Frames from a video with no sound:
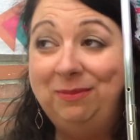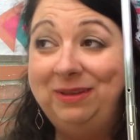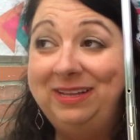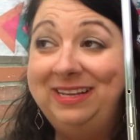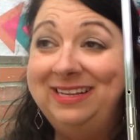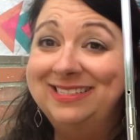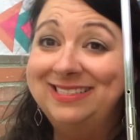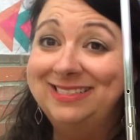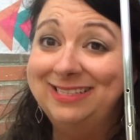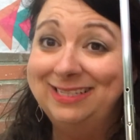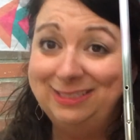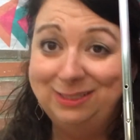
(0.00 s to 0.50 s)

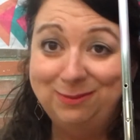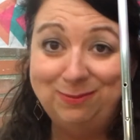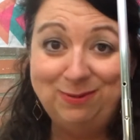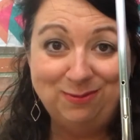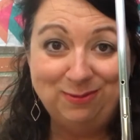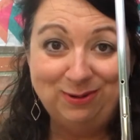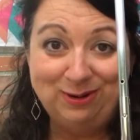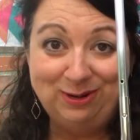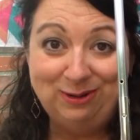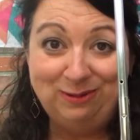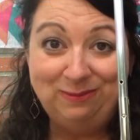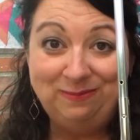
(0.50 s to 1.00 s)
Because let's be
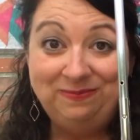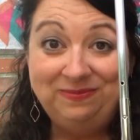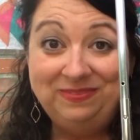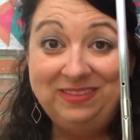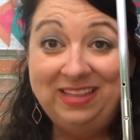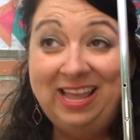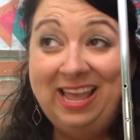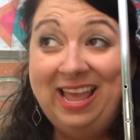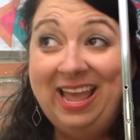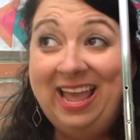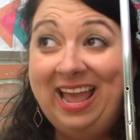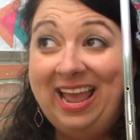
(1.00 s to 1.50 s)
real,
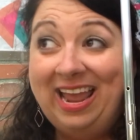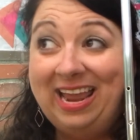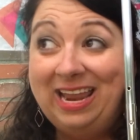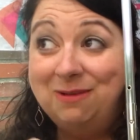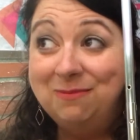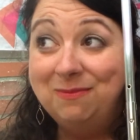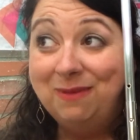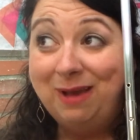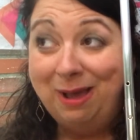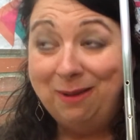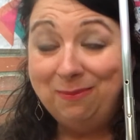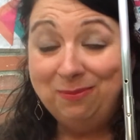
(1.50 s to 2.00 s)

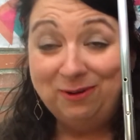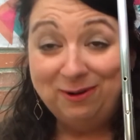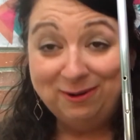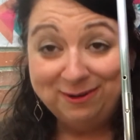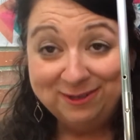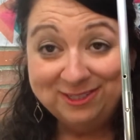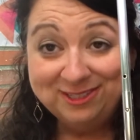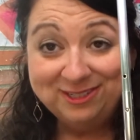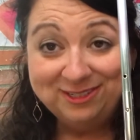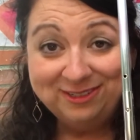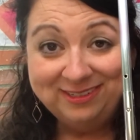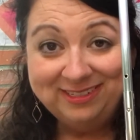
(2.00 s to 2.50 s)
in my
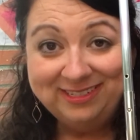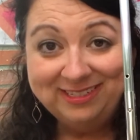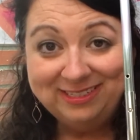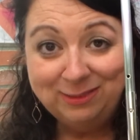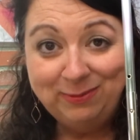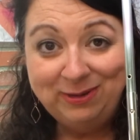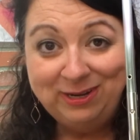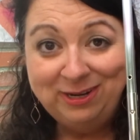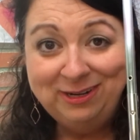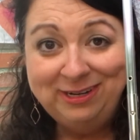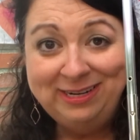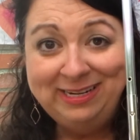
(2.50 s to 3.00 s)
personal
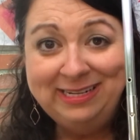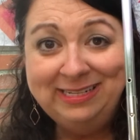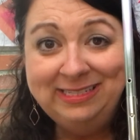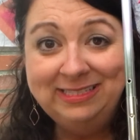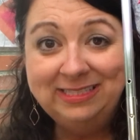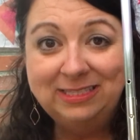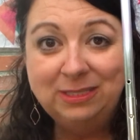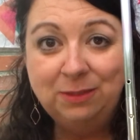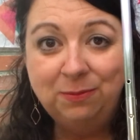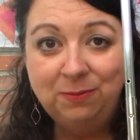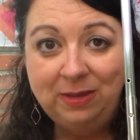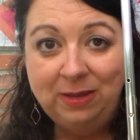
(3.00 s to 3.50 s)

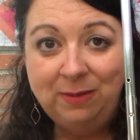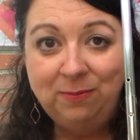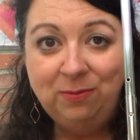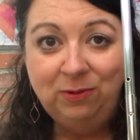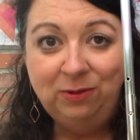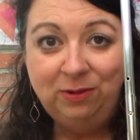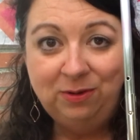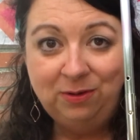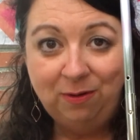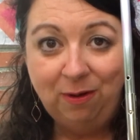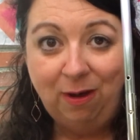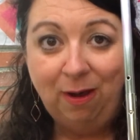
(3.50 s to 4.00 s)
experience, the people
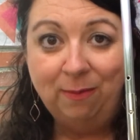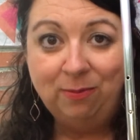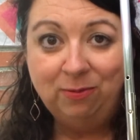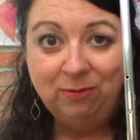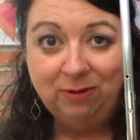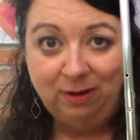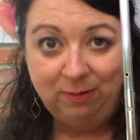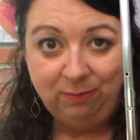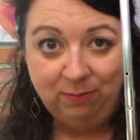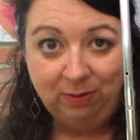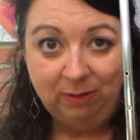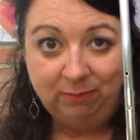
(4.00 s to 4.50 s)
who
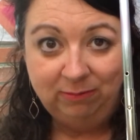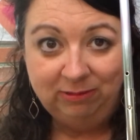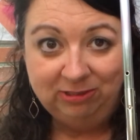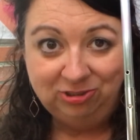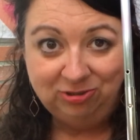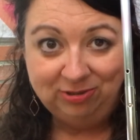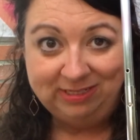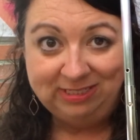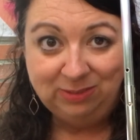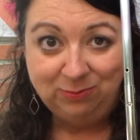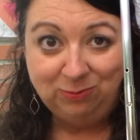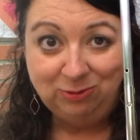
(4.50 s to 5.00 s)
operate public
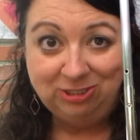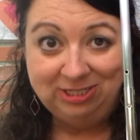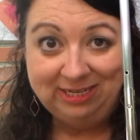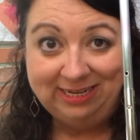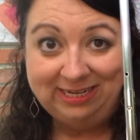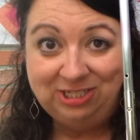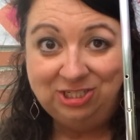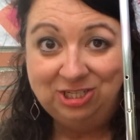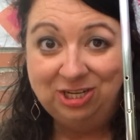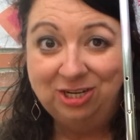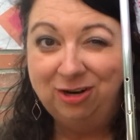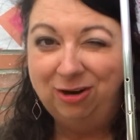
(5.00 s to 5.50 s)

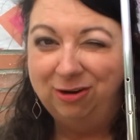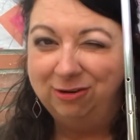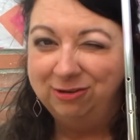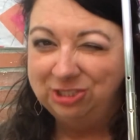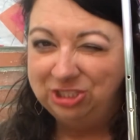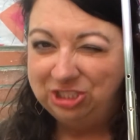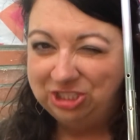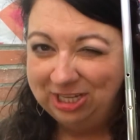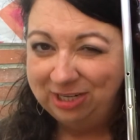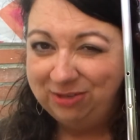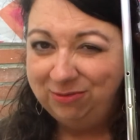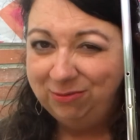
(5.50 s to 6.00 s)
transportation are
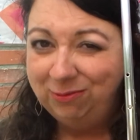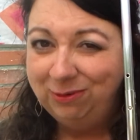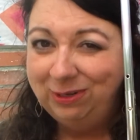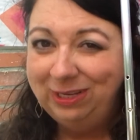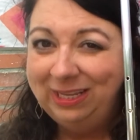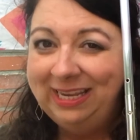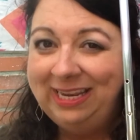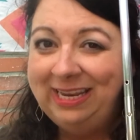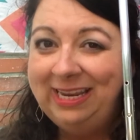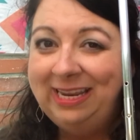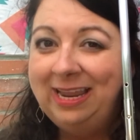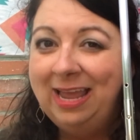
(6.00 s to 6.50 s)

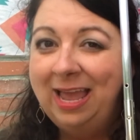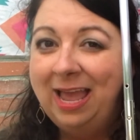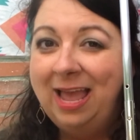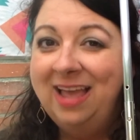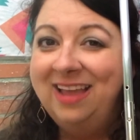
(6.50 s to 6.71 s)
generally